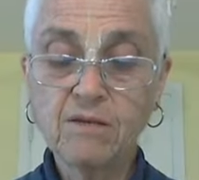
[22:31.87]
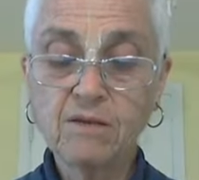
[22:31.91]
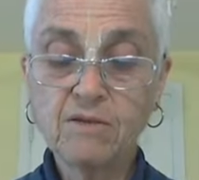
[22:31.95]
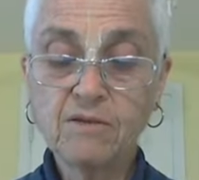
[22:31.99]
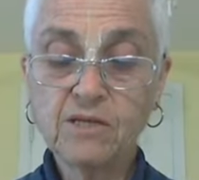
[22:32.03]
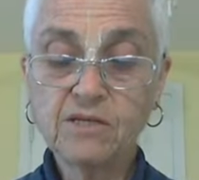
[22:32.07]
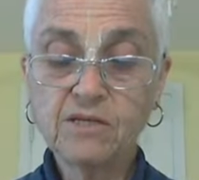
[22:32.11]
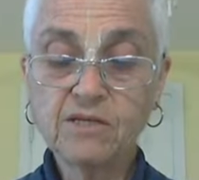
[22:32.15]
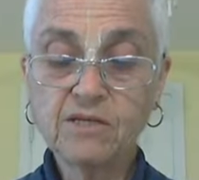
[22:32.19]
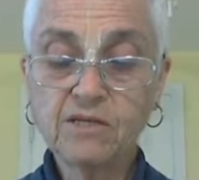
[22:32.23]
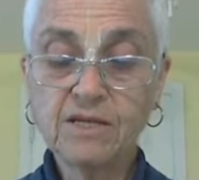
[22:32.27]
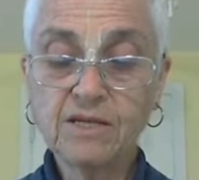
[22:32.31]

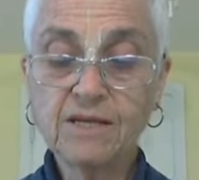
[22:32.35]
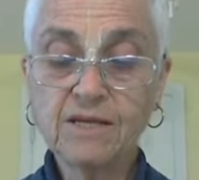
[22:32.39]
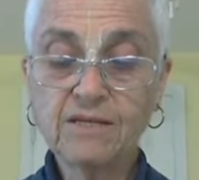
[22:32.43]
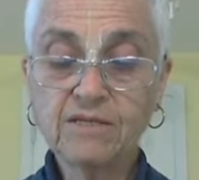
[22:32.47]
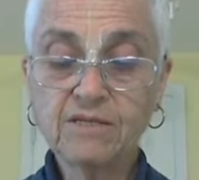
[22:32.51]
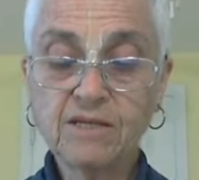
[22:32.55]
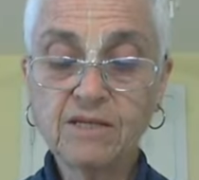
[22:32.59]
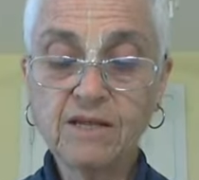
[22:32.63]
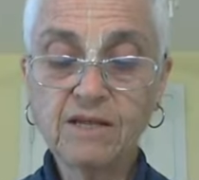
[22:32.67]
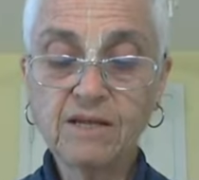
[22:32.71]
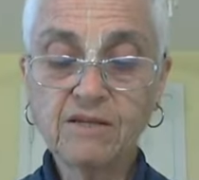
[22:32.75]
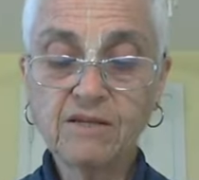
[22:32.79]
This
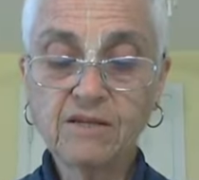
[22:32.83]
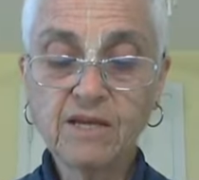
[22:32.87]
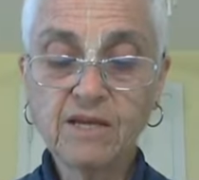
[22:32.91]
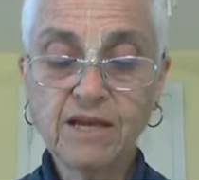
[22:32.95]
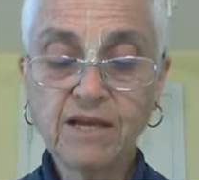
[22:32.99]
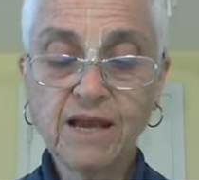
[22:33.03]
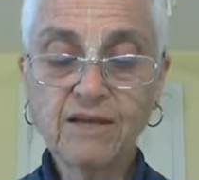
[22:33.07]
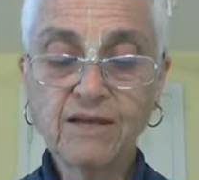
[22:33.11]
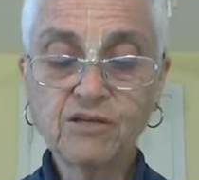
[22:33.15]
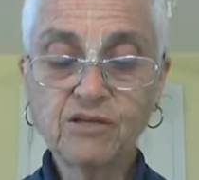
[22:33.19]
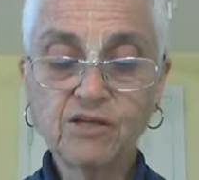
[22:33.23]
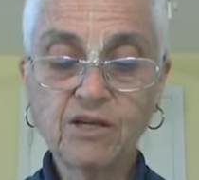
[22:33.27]
is an
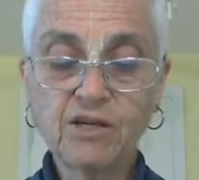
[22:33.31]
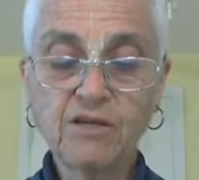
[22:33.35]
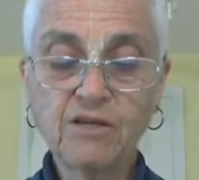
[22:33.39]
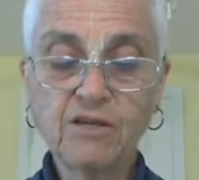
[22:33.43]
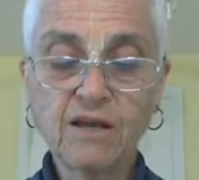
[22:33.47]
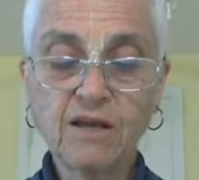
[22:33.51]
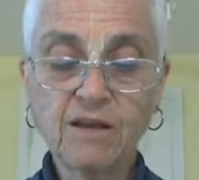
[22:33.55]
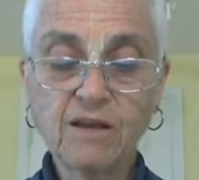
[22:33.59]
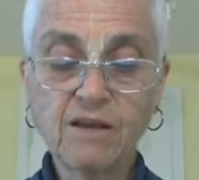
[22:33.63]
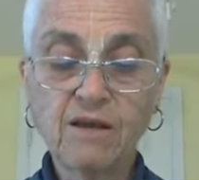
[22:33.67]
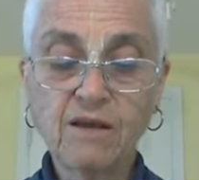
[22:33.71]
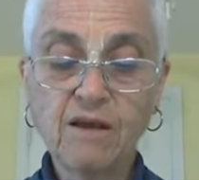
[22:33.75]
indication
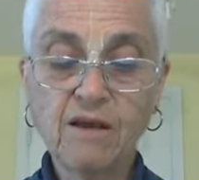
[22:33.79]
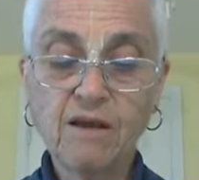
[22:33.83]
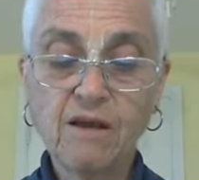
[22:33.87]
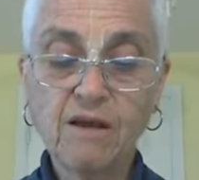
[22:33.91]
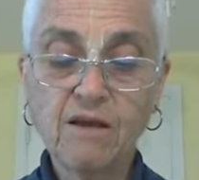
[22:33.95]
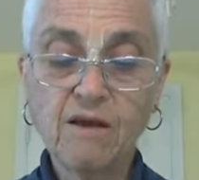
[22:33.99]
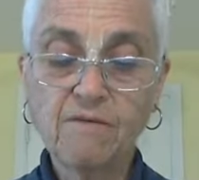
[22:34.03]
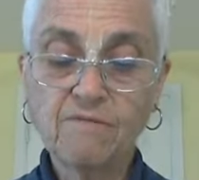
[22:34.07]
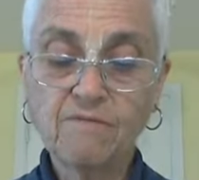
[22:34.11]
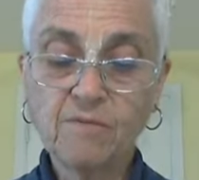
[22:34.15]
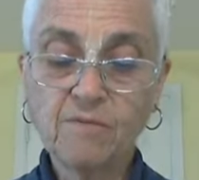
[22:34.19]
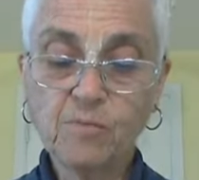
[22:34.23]
that
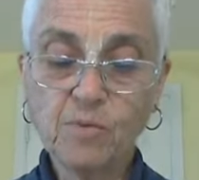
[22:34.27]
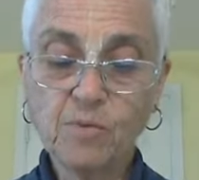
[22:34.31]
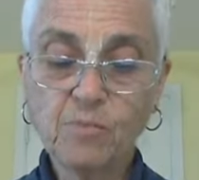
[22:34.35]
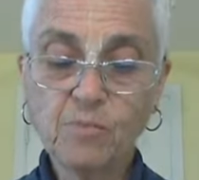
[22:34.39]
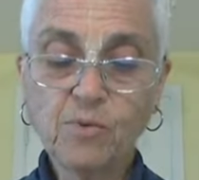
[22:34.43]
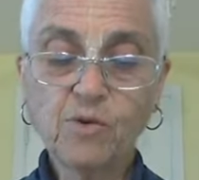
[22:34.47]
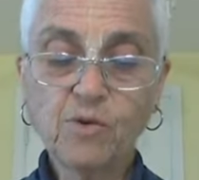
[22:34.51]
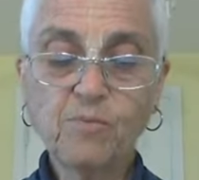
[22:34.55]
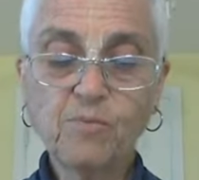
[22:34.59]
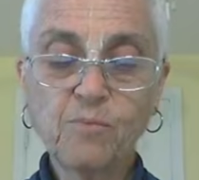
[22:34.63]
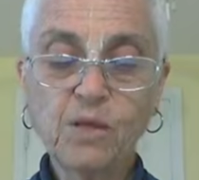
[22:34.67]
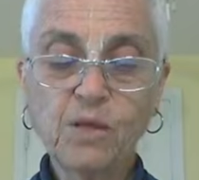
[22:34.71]
from the
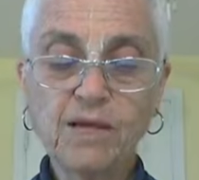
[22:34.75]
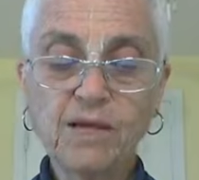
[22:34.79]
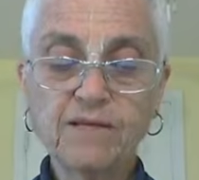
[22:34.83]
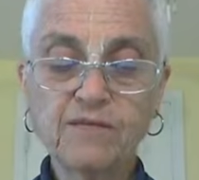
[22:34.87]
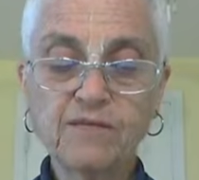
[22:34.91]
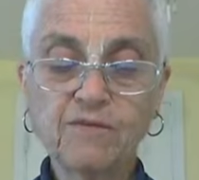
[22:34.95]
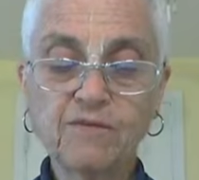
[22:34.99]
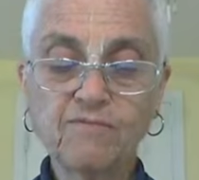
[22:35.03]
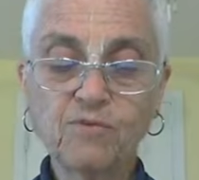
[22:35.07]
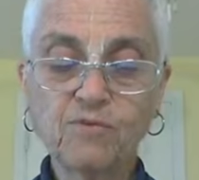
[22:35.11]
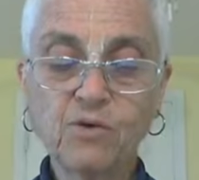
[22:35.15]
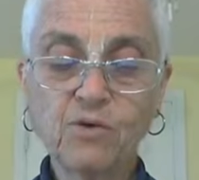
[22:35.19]

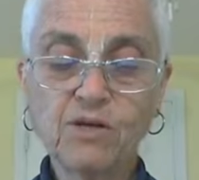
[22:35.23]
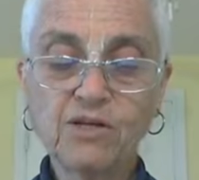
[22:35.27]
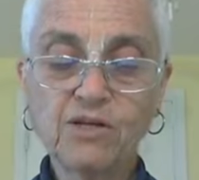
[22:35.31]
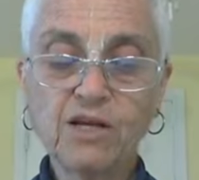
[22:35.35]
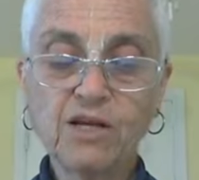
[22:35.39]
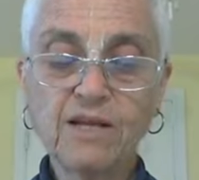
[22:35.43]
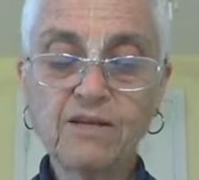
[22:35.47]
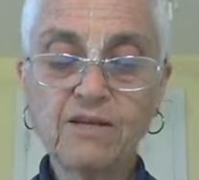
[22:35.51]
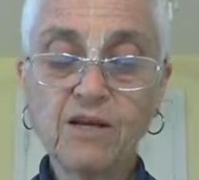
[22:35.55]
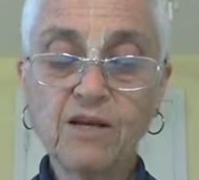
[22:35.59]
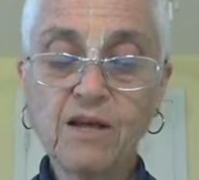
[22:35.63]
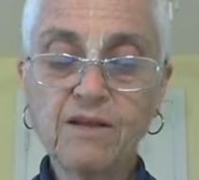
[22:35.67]
birthplace of Lord
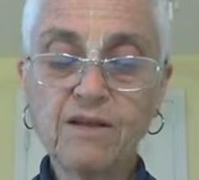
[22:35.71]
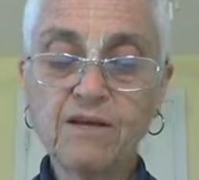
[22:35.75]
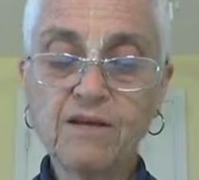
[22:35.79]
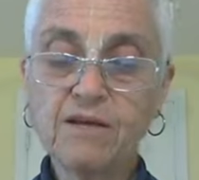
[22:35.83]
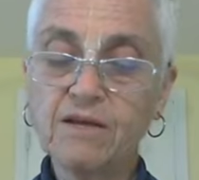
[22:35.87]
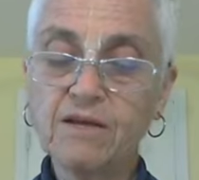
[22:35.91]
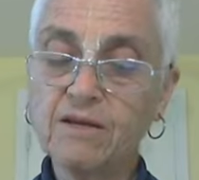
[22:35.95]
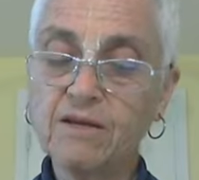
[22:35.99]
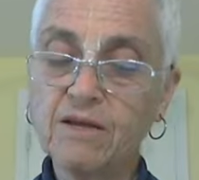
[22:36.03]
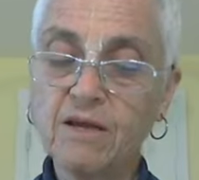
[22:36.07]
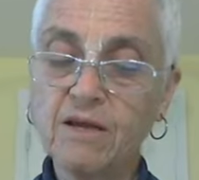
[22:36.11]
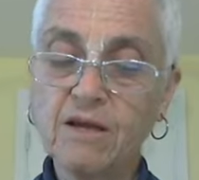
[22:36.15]

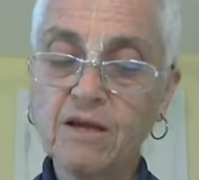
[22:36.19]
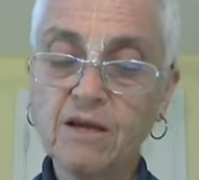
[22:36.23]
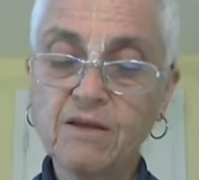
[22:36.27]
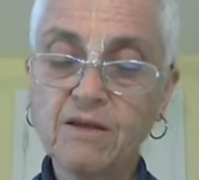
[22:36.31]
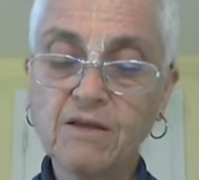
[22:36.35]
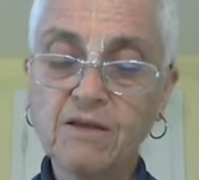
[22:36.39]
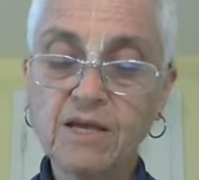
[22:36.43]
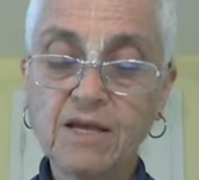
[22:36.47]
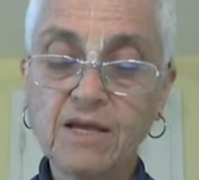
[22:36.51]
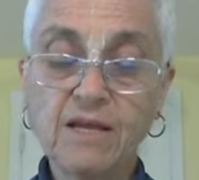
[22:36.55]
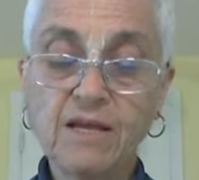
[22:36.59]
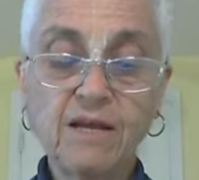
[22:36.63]
Chaitanya,
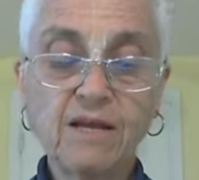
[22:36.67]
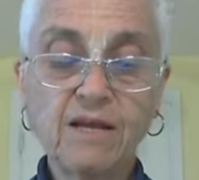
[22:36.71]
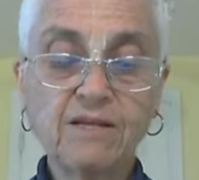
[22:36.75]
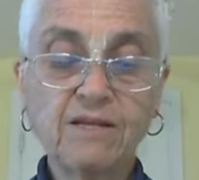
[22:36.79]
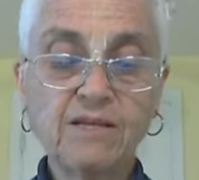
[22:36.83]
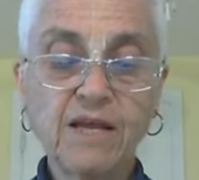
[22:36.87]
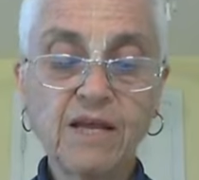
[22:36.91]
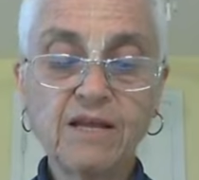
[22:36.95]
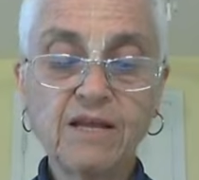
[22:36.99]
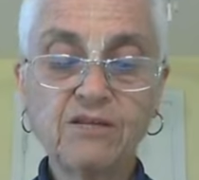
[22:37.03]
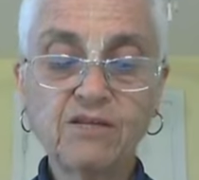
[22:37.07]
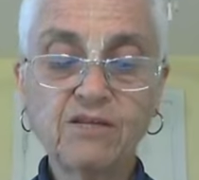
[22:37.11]
the
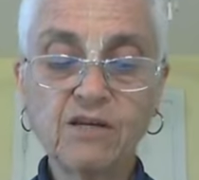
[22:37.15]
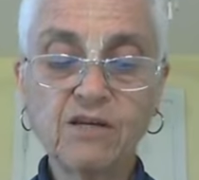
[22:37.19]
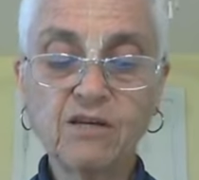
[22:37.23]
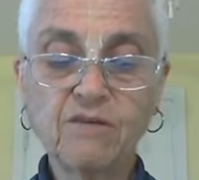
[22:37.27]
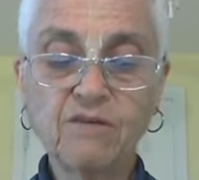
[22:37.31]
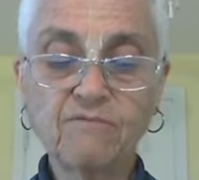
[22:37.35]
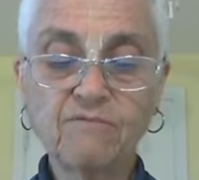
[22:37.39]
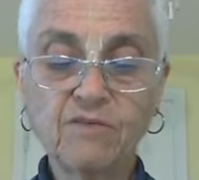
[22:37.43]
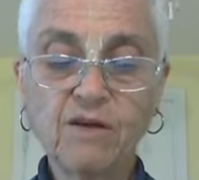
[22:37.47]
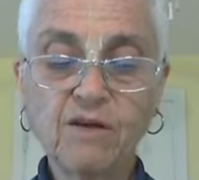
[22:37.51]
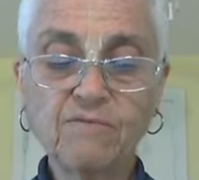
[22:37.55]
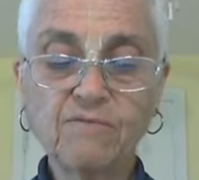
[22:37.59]
inundation
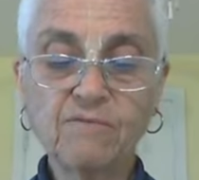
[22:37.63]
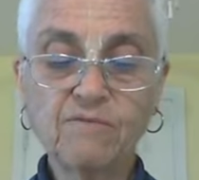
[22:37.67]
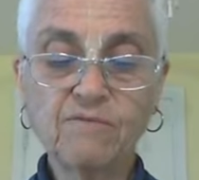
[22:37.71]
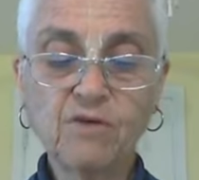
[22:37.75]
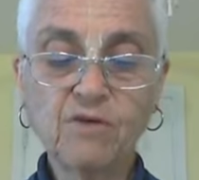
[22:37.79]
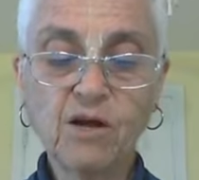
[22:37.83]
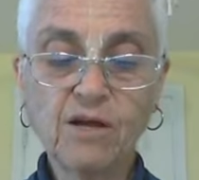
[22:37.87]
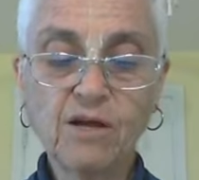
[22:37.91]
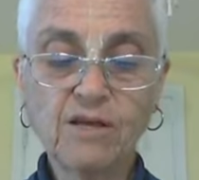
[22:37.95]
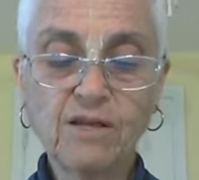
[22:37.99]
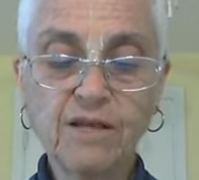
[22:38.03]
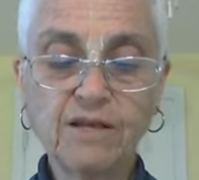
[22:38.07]
of love of
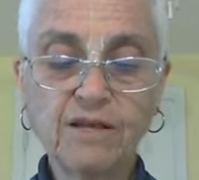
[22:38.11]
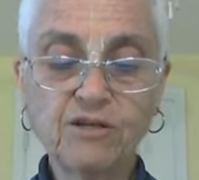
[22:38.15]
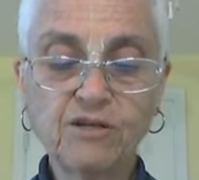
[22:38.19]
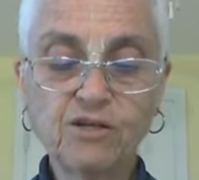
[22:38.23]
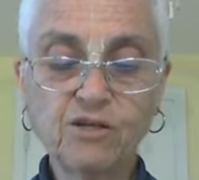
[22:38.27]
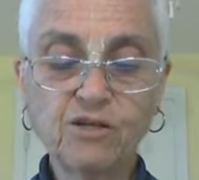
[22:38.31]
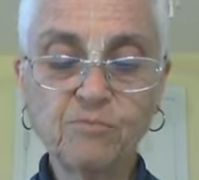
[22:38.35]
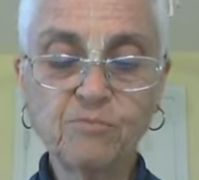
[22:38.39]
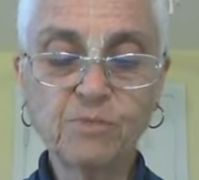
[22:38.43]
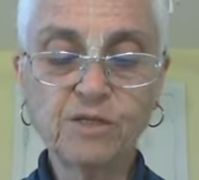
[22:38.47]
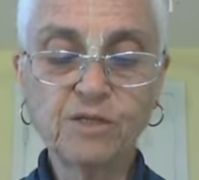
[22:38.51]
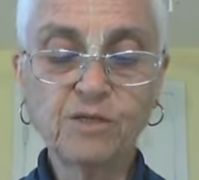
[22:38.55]
Godhead
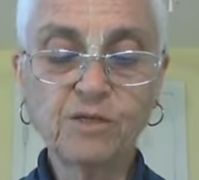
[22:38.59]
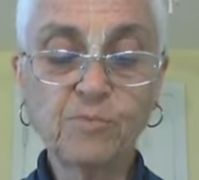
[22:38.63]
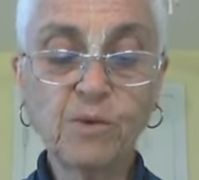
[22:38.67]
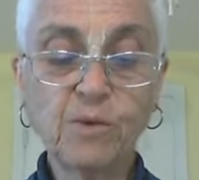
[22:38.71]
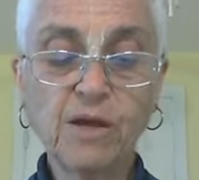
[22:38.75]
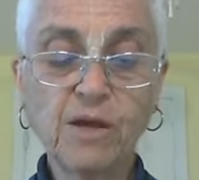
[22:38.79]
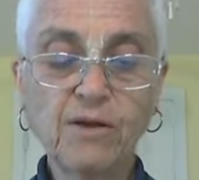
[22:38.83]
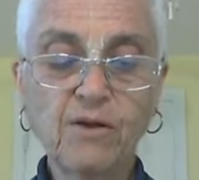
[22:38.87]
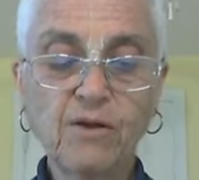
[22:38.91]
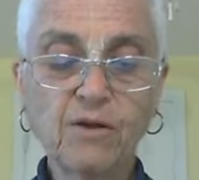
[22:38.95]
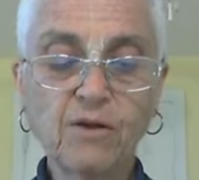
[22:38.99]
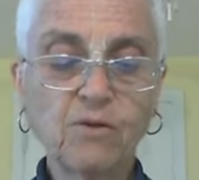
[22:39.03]
should be
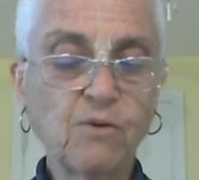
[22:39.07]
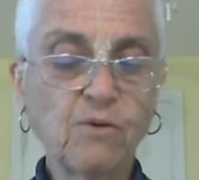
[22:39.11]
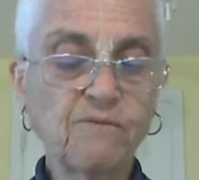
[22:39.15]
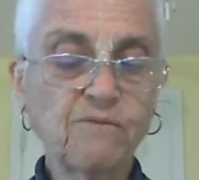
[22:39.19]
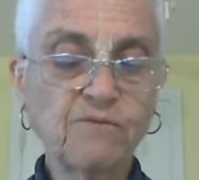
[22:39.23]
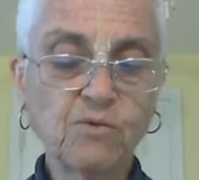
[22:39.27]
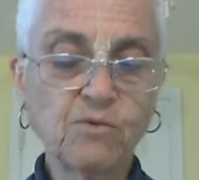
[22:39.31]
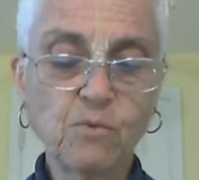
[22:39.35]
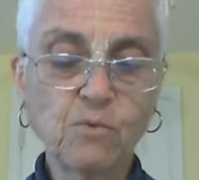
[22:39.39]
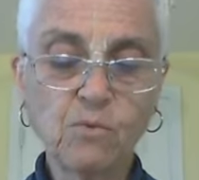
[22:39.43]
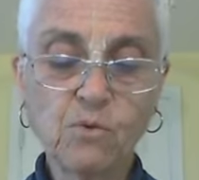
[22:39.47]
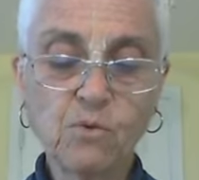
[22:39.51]
spread all over
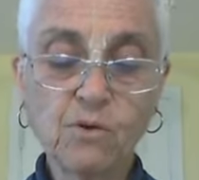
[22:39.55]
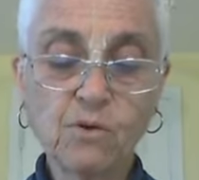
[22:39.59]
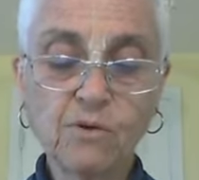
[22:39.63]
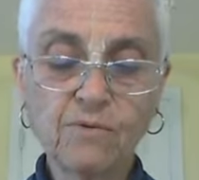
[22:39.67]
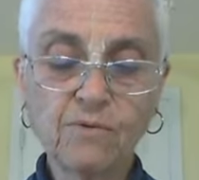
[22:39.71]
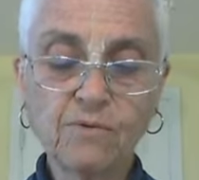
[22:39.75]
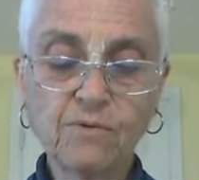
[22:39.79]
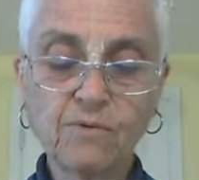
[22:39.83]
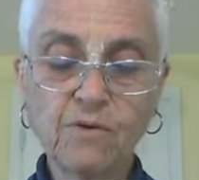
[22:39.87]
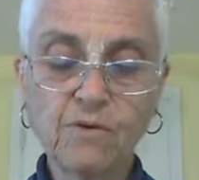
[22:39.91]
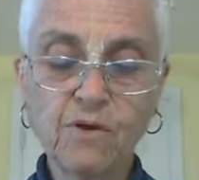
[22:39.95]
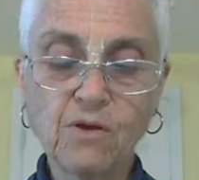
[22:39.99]
the
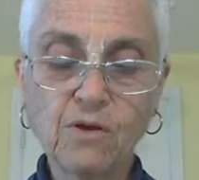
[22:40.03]
world,